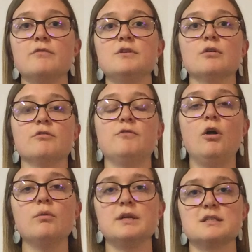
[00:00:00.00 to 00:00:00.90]
If you're
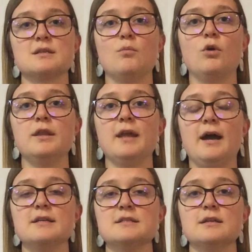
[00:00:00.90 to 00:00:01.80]
following someone
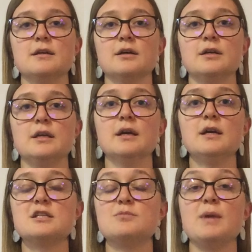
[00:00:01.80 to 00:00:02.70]
that is in a
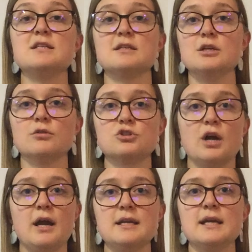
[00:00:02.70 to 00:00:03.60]
space that you're
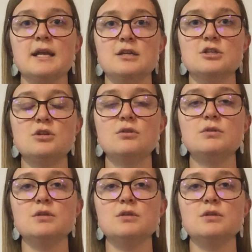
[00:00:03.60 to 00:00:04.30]
trying to get into,